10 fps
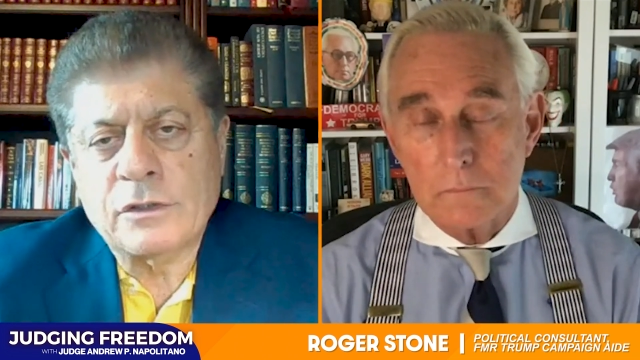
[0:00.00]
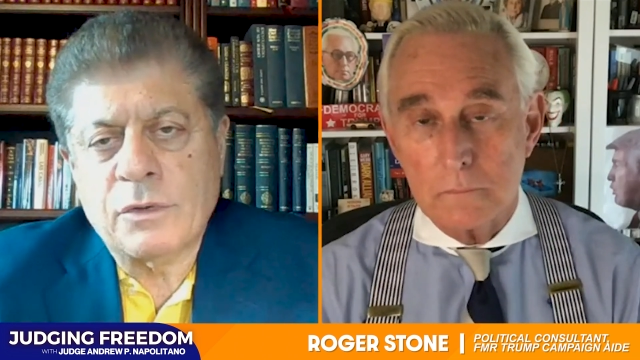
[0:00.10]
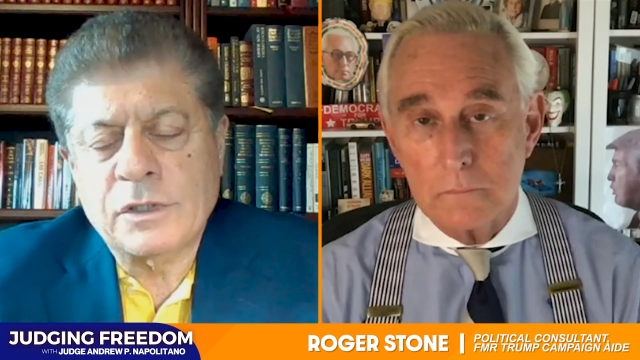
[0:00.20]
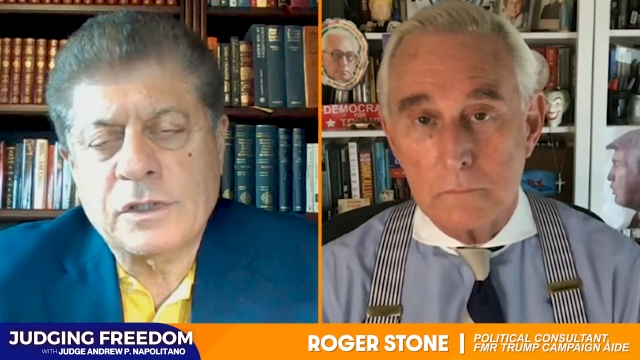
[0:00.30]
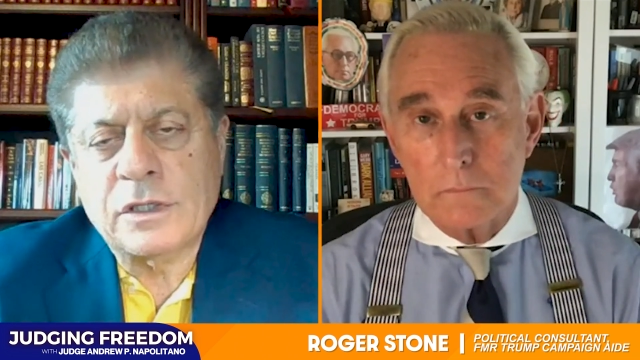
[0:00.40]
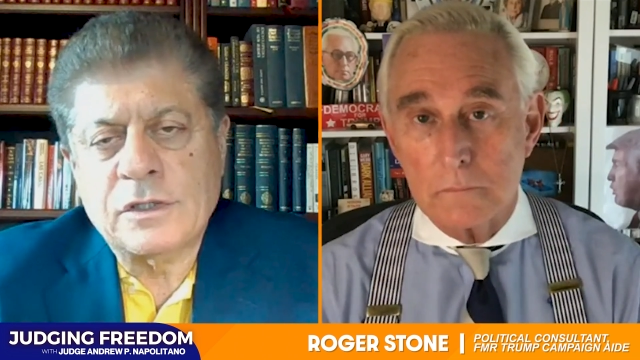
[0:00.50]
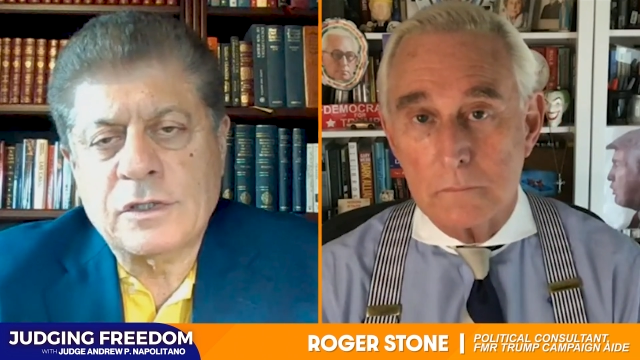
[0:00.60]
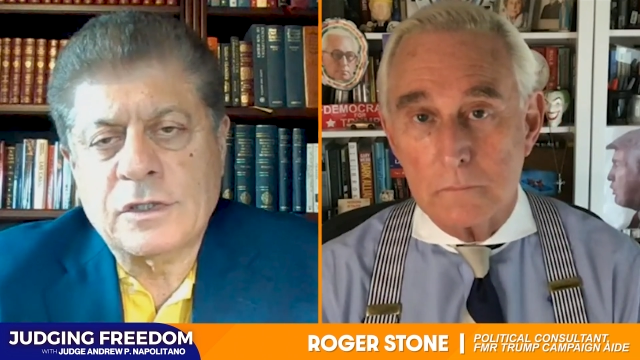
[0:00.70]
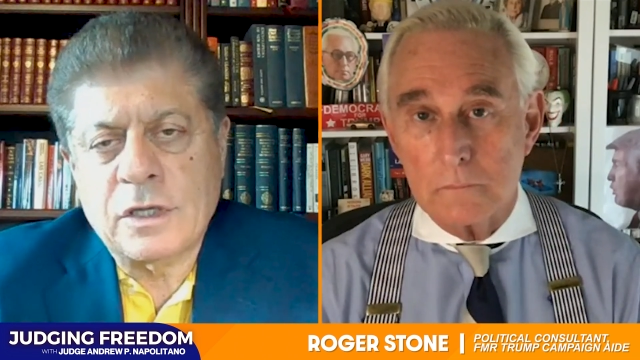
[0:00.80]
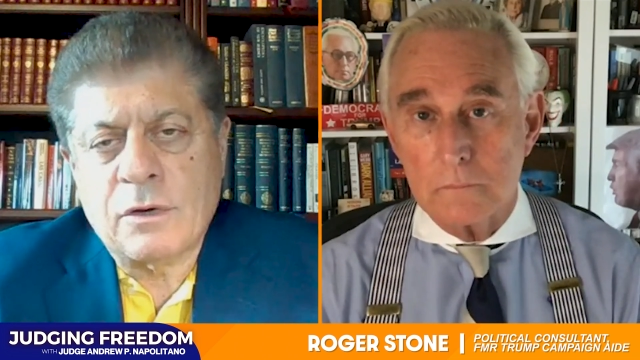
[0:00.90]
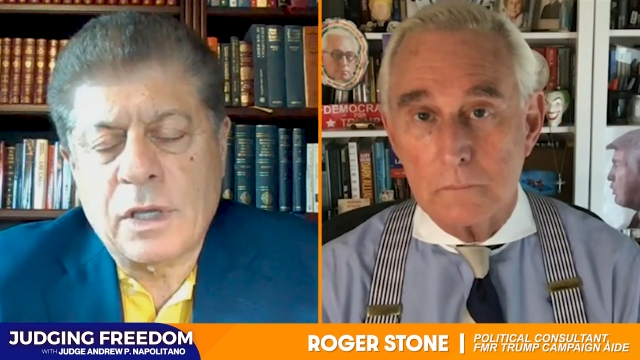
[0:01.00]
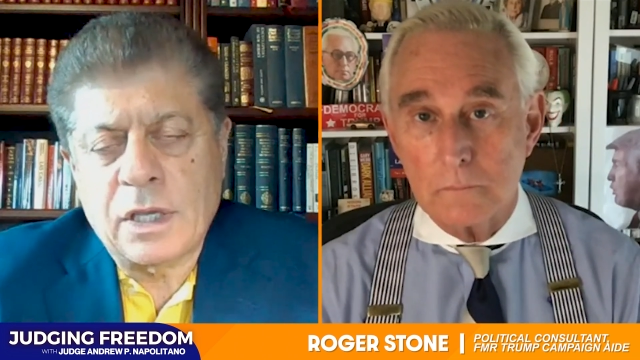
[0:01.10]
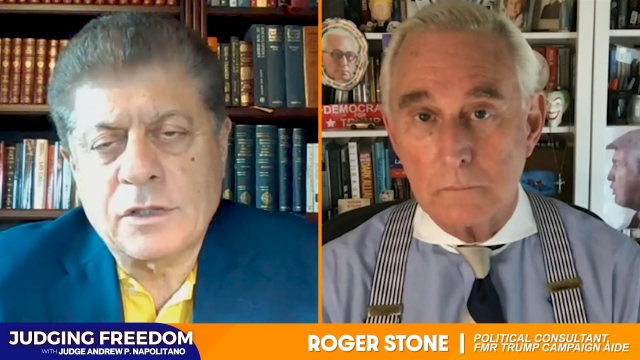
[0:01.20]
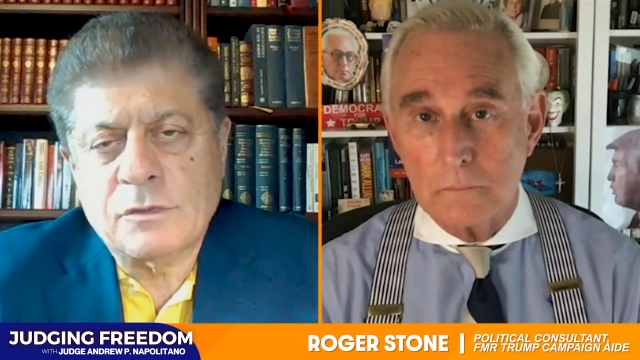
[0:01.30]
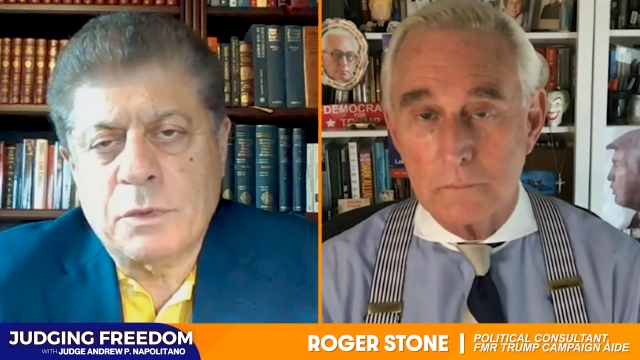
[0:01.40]
Speaker 1: Christie
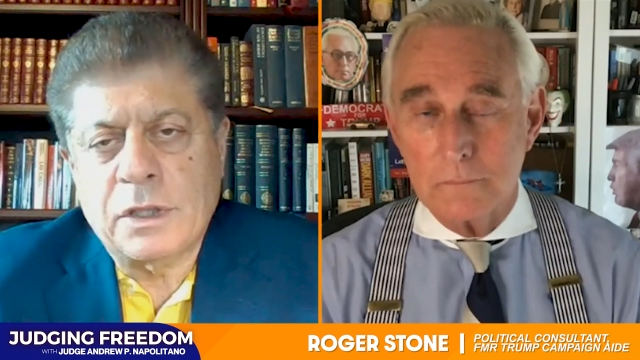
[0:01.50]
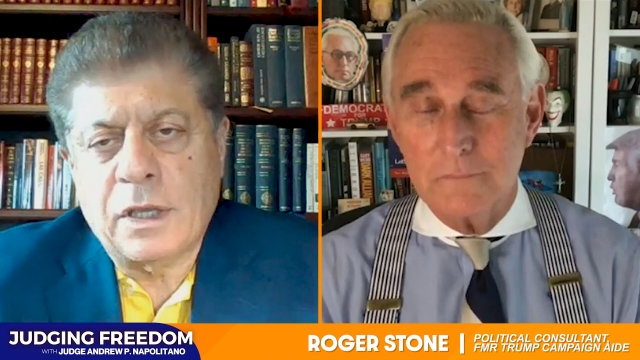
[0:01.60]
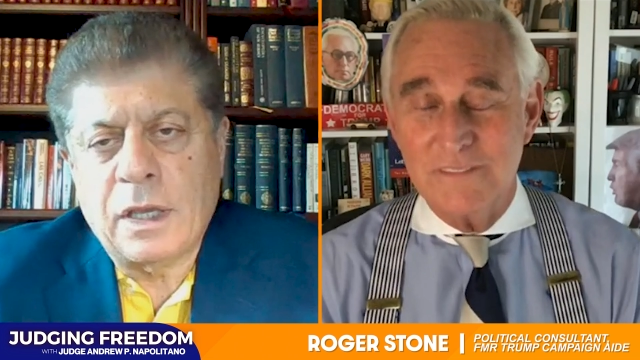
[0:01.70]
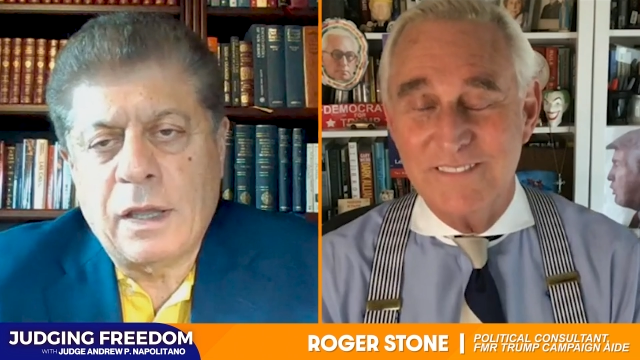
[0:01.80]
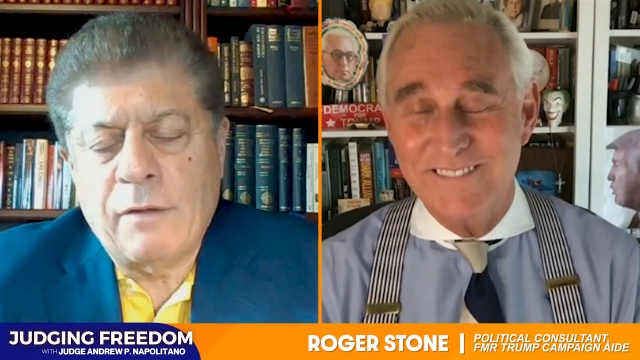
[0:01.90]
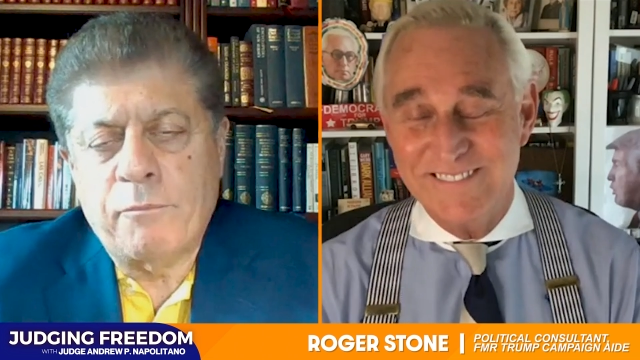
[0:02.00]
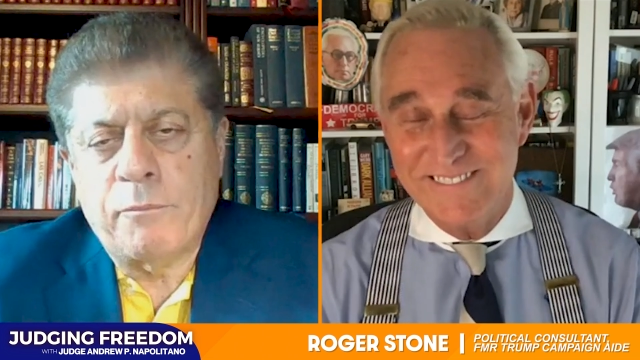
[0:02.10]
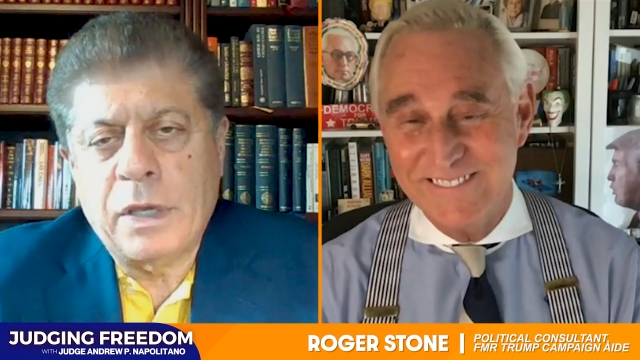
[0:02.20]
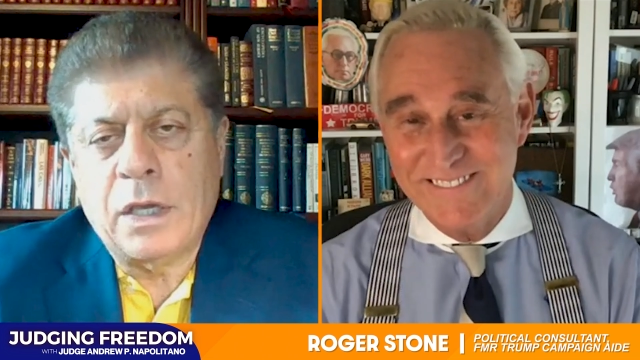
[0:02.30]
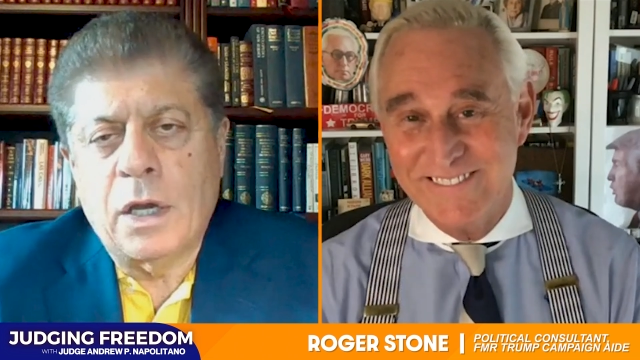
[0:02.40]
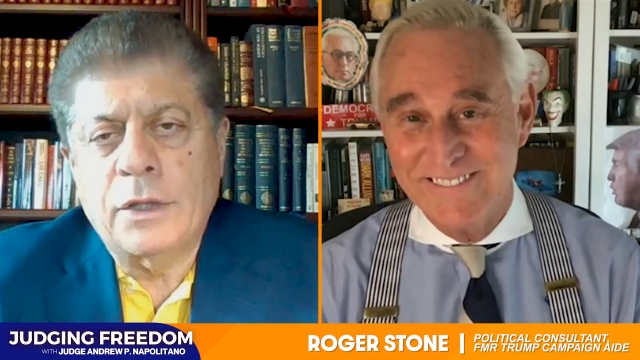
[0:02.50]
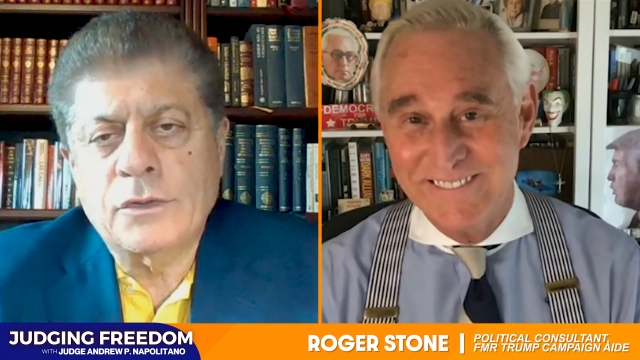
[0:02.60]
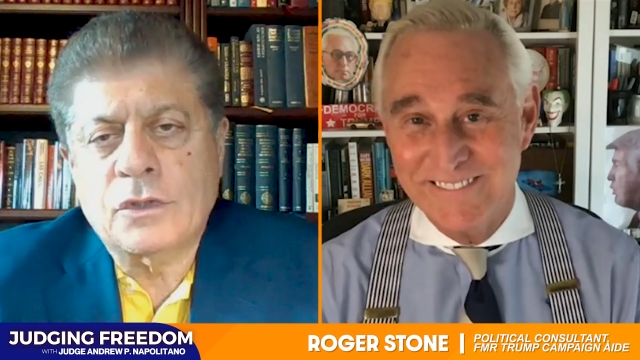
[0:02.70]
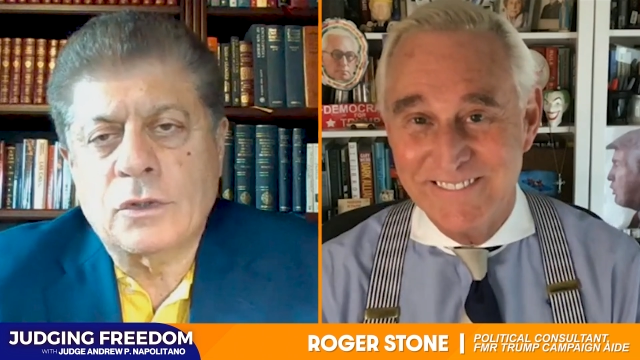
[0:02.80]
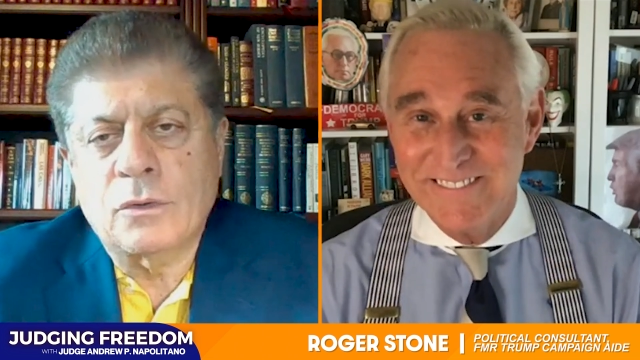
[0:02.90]
serious when they have begun
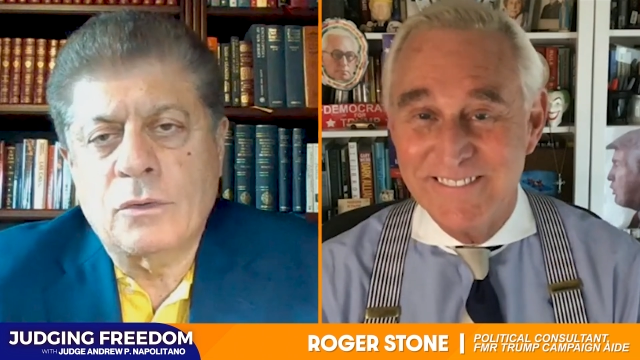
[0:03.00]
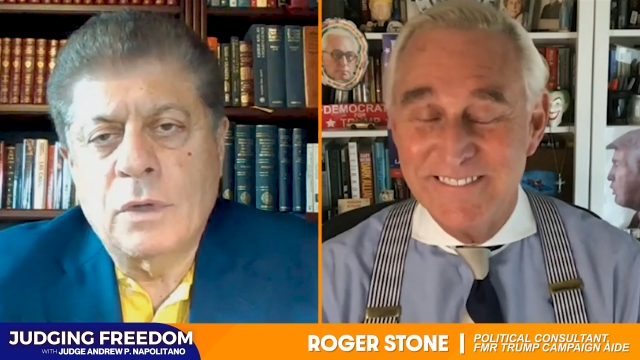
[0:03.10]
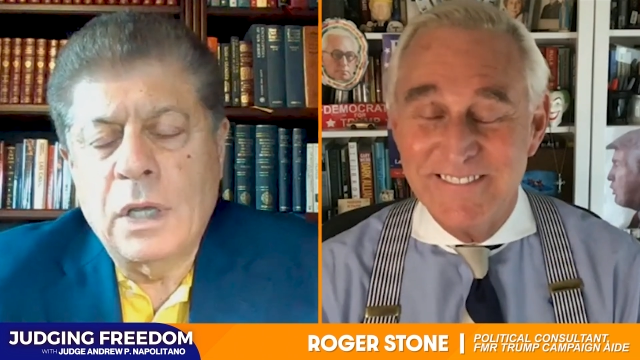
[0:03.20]
to